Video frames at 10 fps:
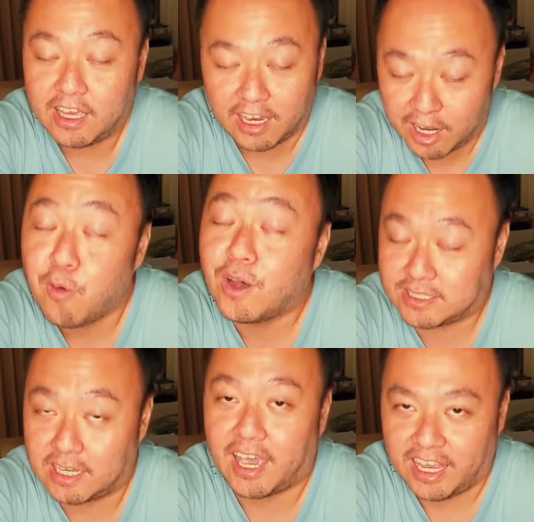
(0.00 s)
there
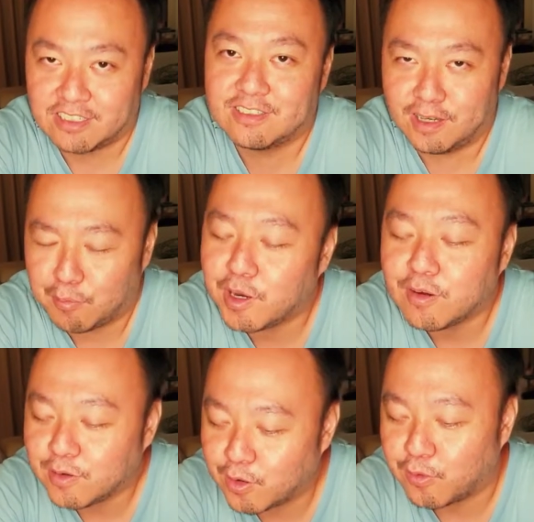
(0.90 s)
was a catch. I
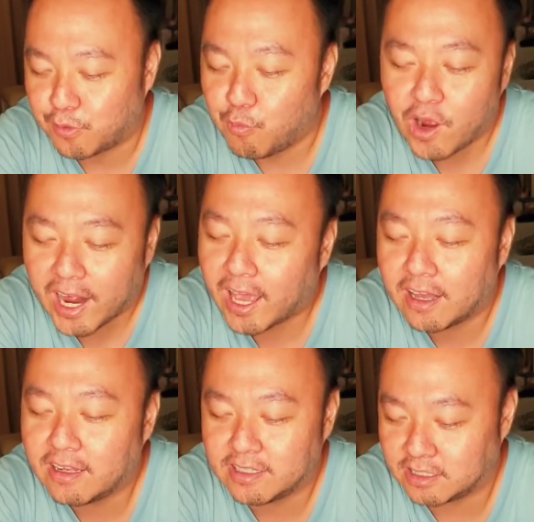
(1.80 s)
mean, you know, from one
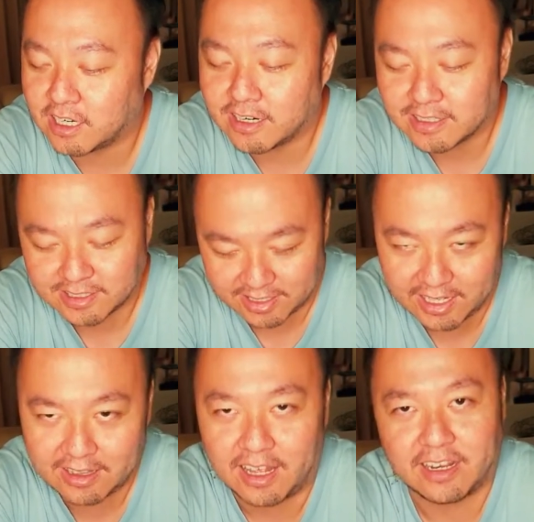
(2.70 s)
angle, it's clearly
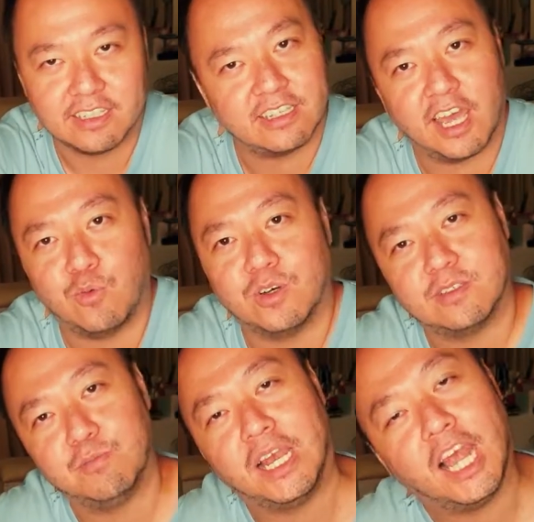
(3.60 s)
seen that his hand
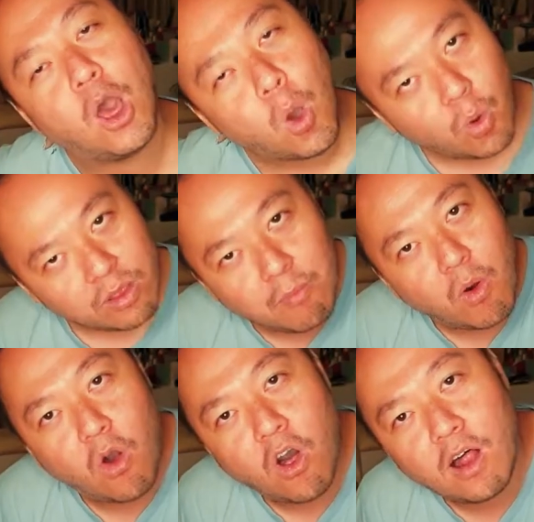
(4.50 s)
was below the
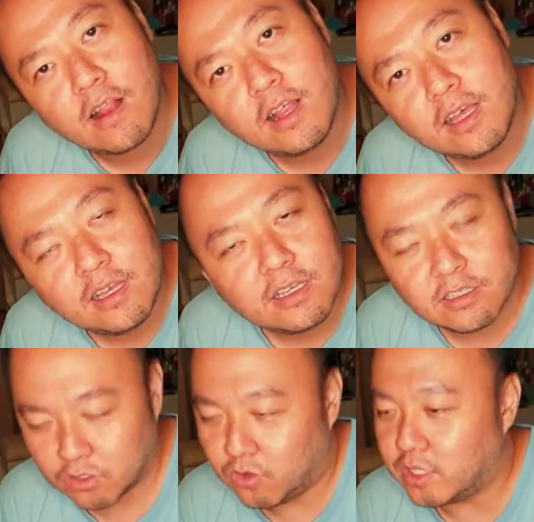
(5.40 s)
ball,
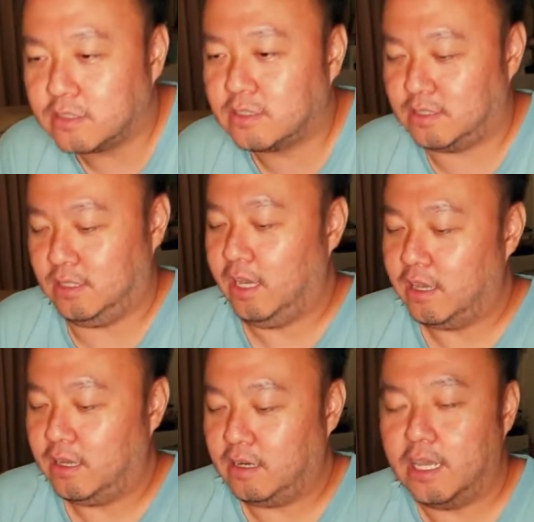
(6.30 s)
so his
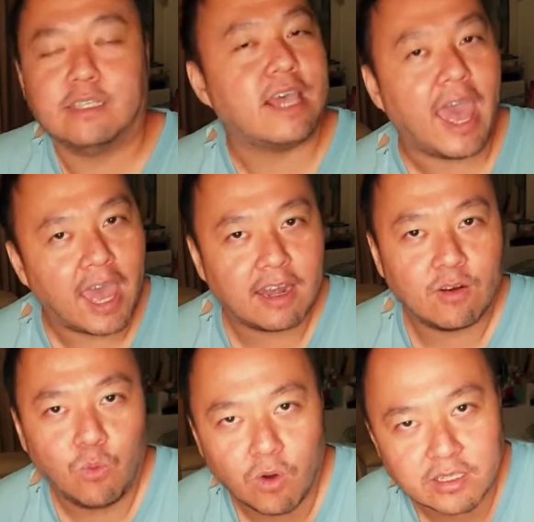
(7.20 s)

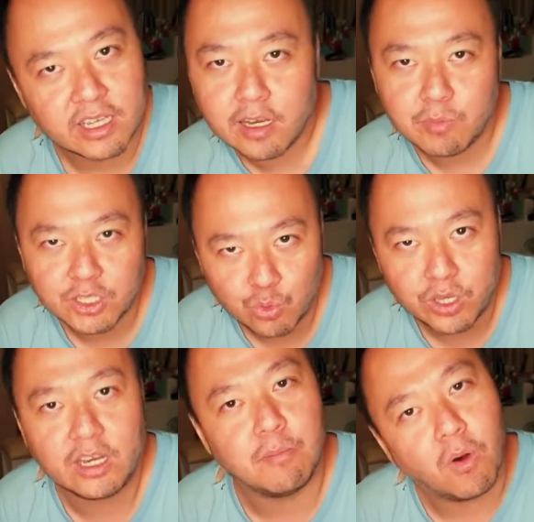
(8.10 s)
hand was in
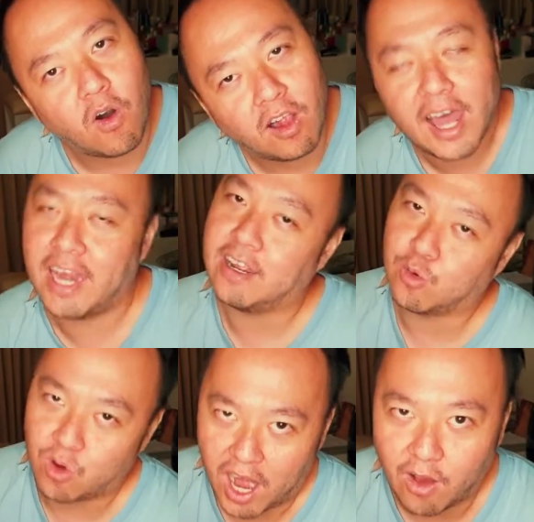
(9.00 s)
between the ball and the
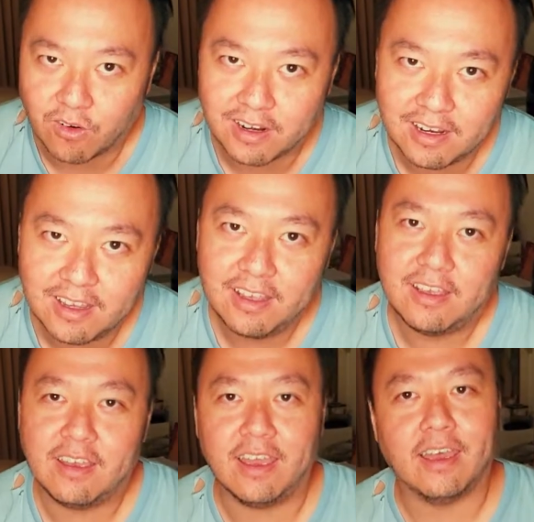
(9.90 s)
ground,
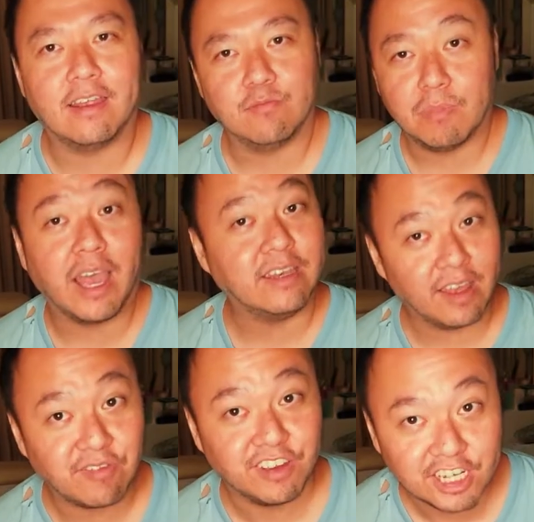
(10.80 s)
and by
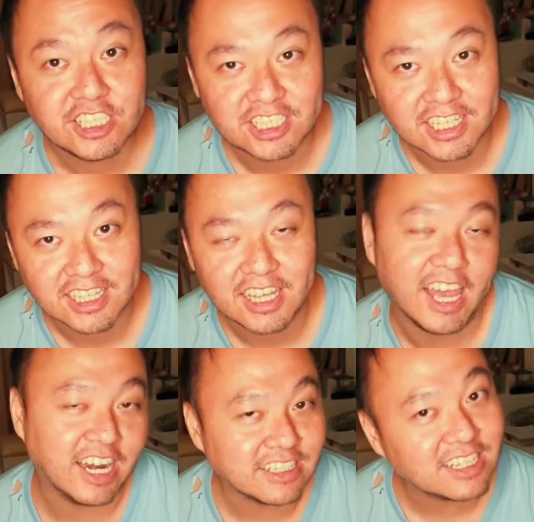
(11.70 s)
definition,
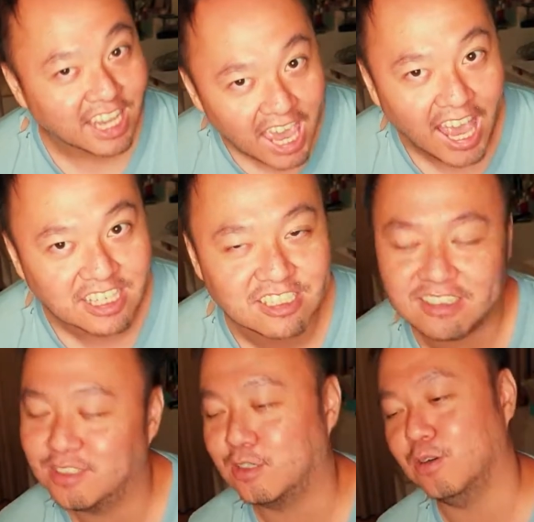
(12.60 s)
there is a
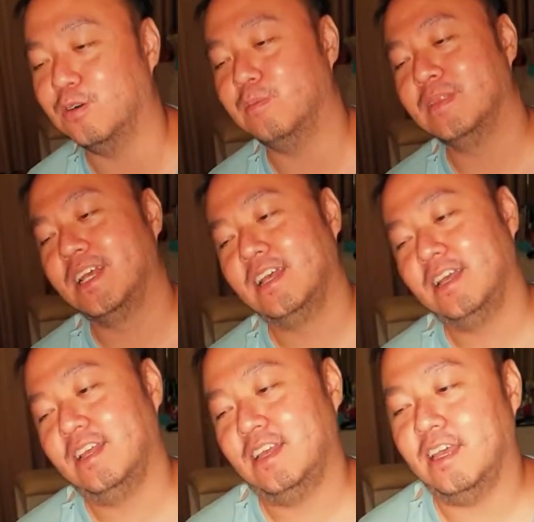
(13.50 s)
catch. So,
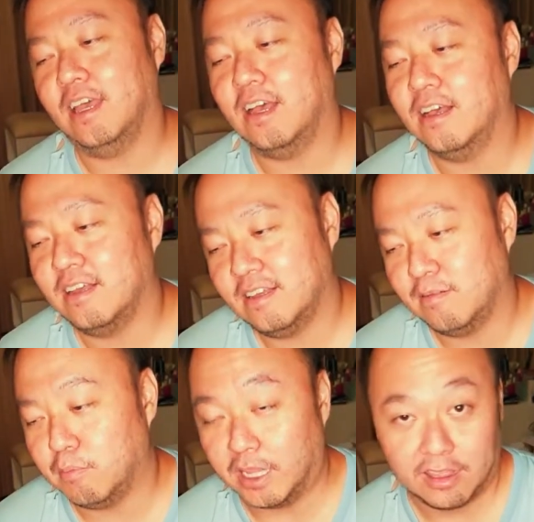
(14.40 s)

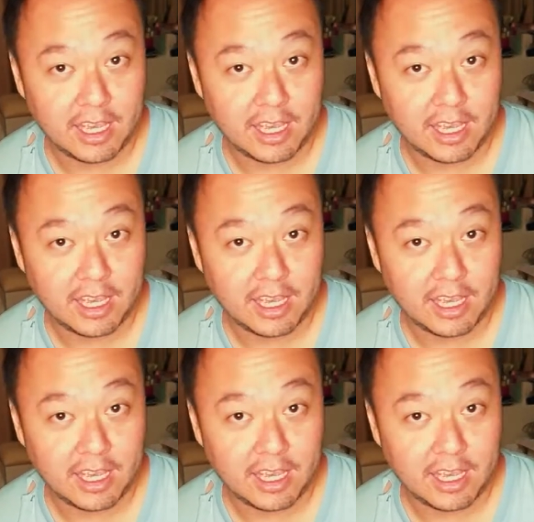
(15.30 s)
but